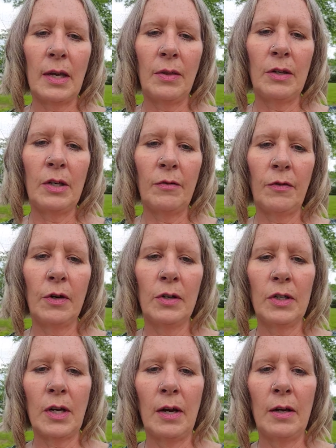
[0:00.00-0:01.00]
and the
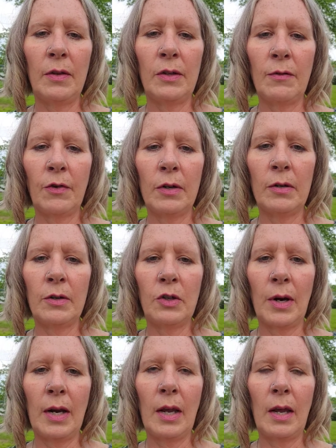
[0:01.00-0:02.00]
different
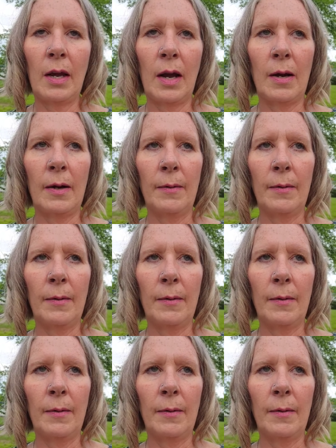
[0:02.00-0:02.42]
training